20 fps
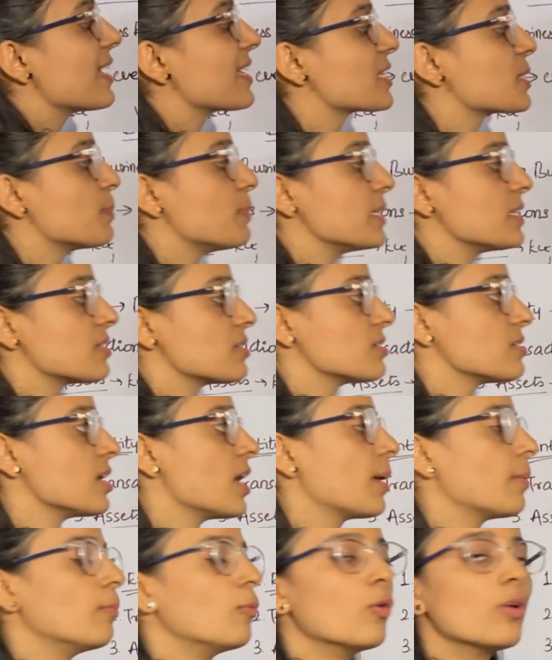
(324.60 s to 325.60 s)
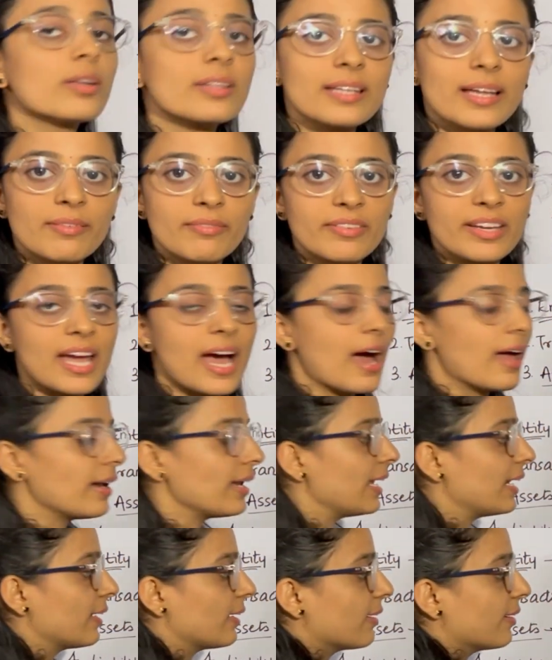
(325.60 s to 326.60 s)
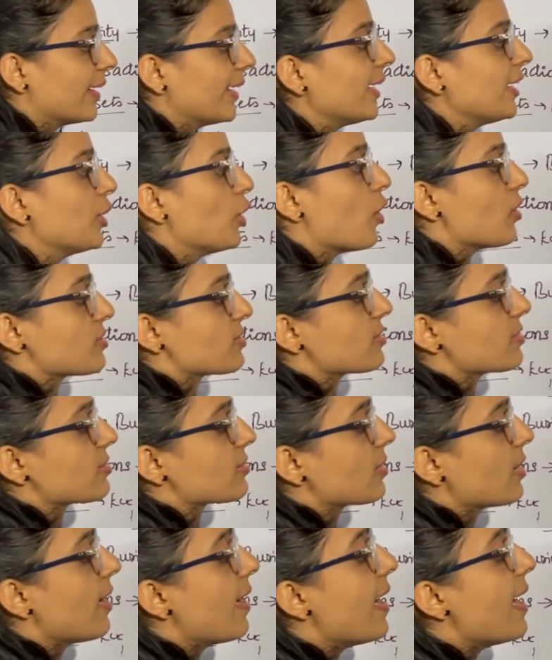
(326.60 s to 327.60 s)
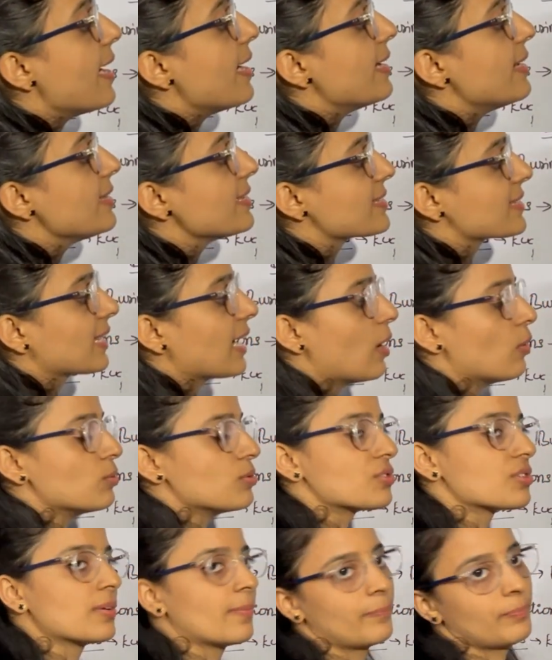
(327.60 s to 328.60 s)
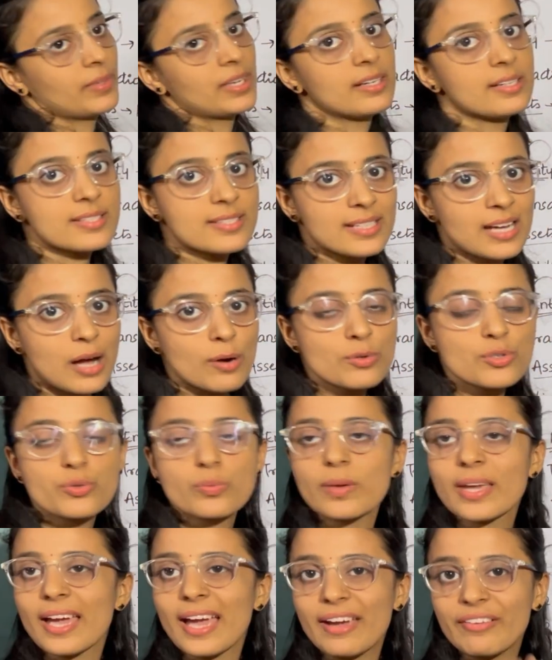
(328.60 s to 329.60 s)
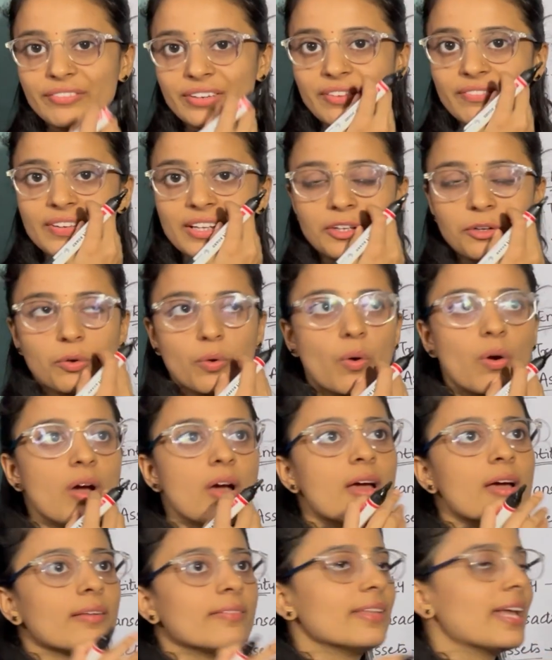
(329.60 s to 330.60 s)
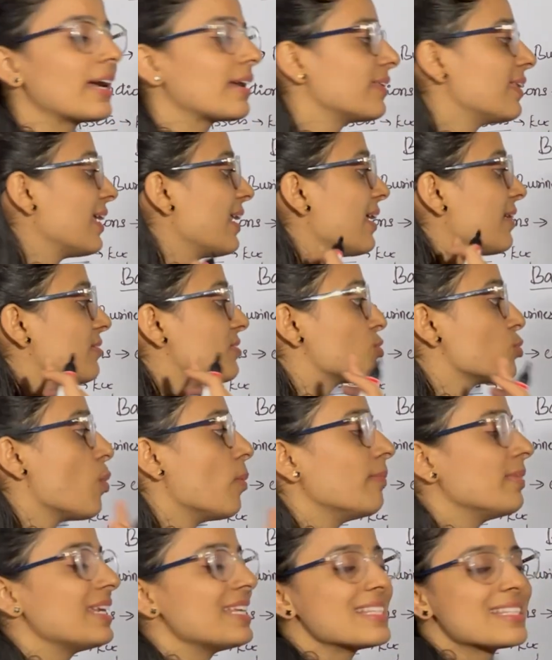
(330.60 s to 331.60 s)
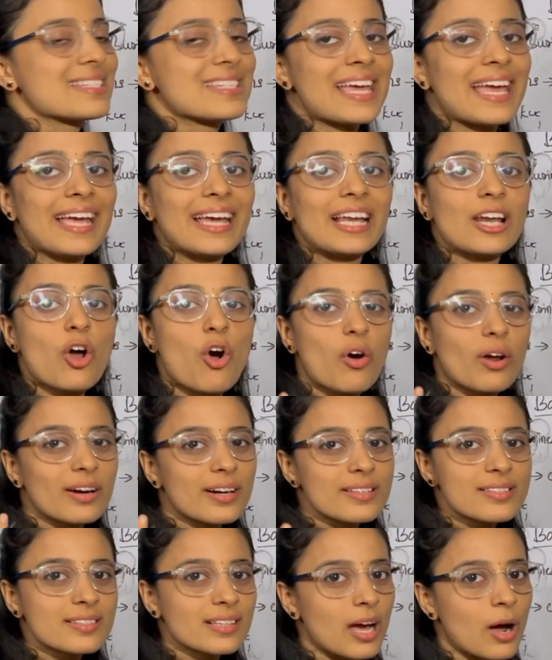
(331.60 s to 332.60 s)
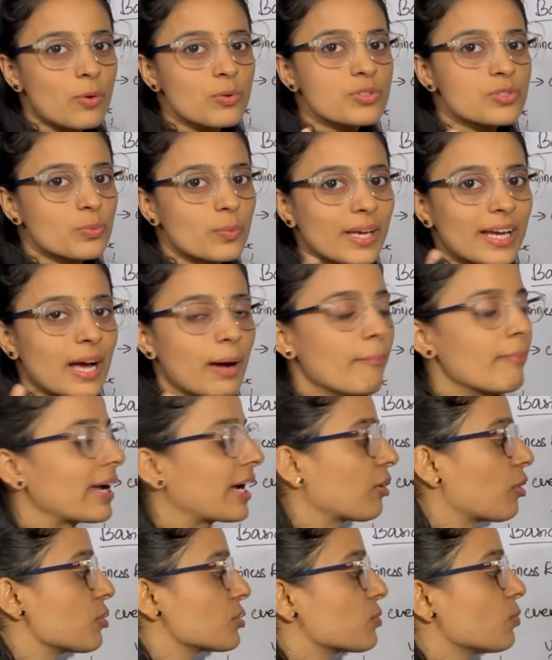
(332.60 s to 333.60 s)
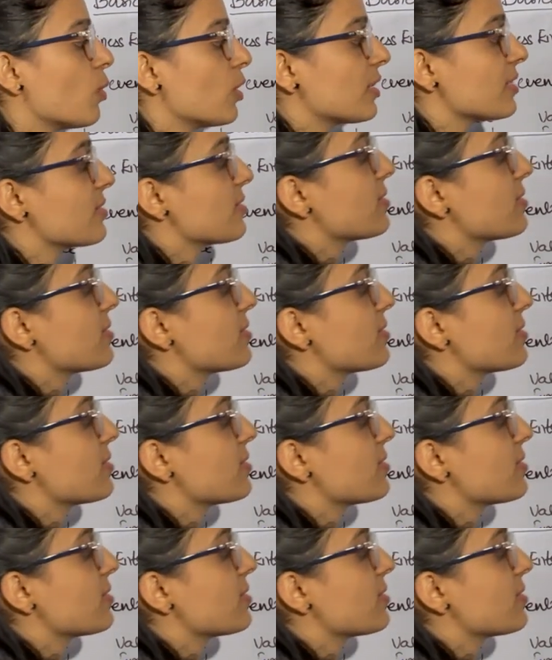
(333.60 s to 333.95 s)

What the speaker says: expenses are more, then we are incurring losses. Discounts, we everyone know that there are so many sale or discounts we come across. What is